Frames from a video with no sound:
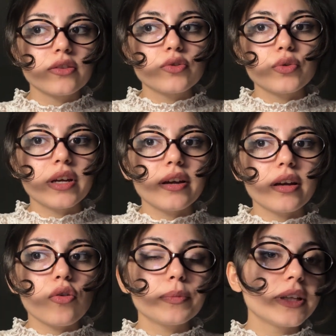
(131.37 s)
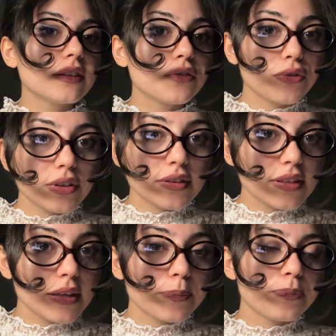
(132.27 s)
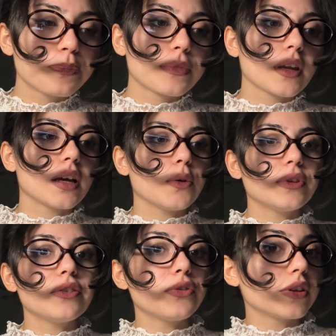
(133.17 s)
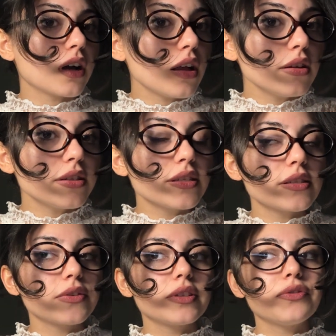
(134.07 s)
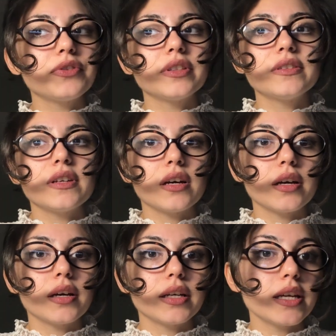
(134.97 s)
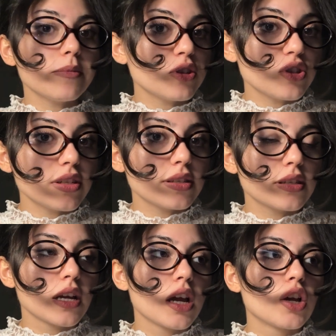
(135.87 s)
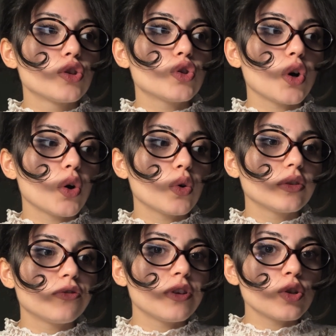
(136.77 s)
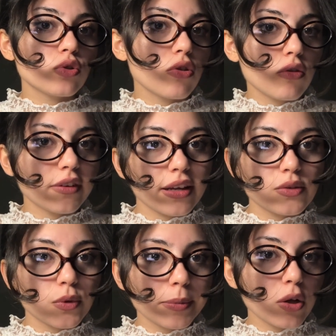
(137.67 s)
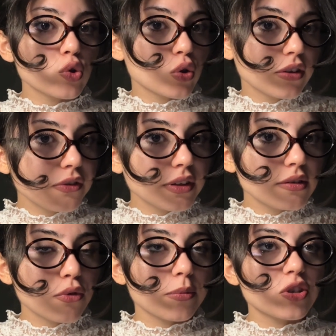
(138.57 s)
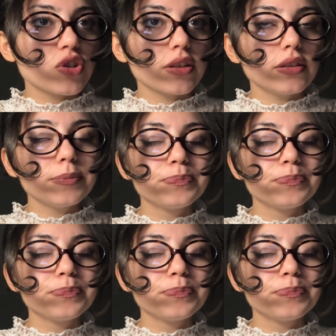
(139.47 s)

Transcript: to a complete different theme with different colors, with different images, so the visual context will be also different from each other.